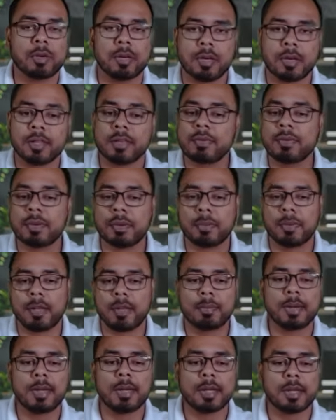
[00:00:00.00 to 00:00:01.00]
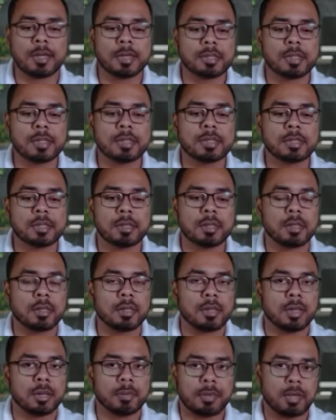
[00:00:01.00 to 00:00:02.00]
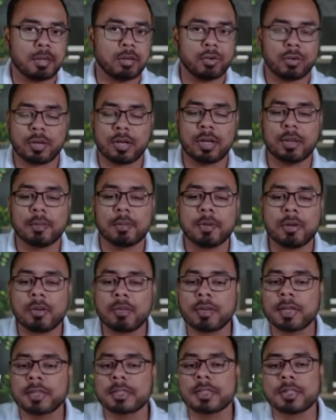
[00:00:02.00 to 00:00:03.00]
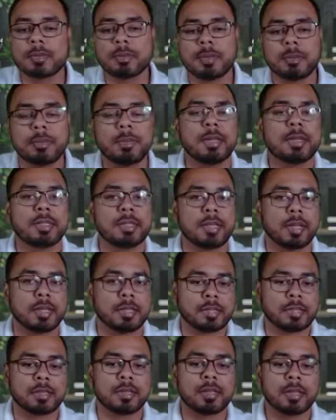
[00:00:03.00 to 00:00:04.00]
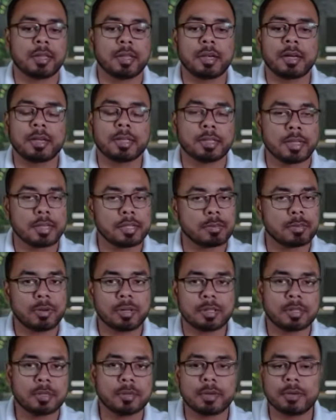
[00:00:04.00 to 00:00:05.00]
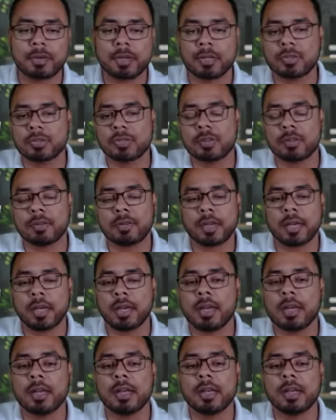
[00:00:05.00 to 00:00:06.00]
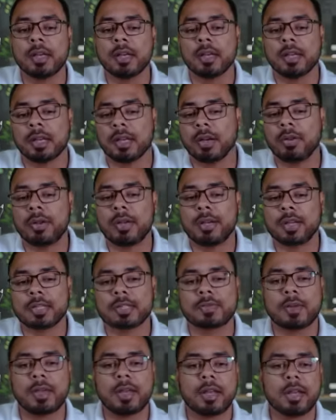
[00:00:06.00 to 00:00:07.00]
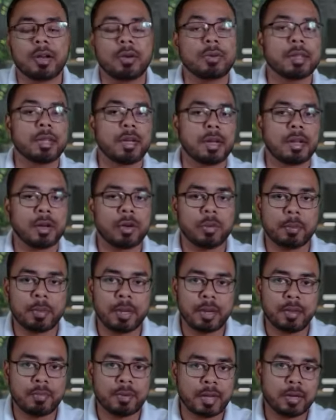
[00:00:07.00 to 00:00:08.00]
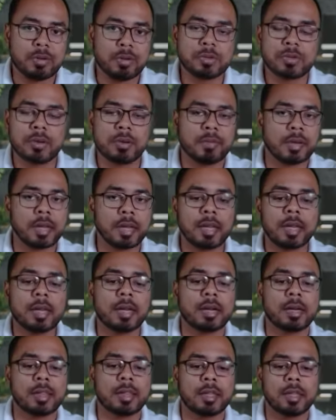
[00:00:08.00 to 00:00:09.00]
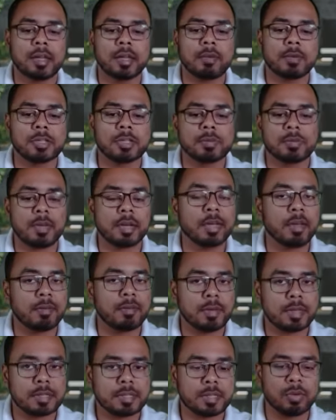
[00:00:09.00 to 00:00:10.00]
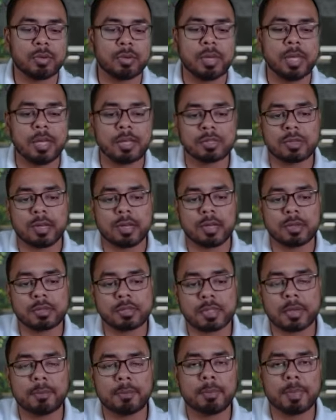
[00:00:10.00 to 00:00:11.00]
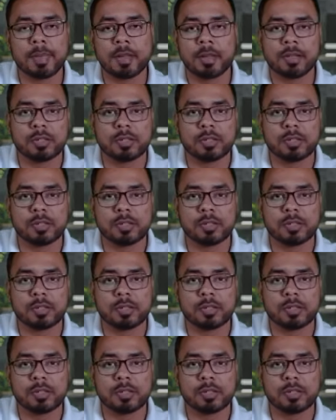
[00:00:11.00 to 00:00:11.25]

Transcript: What are the favorable cases? Total number of cases will be 6. There are 6 possible values of n. Now let us find out that how many values of n are there, which will give us unique solution.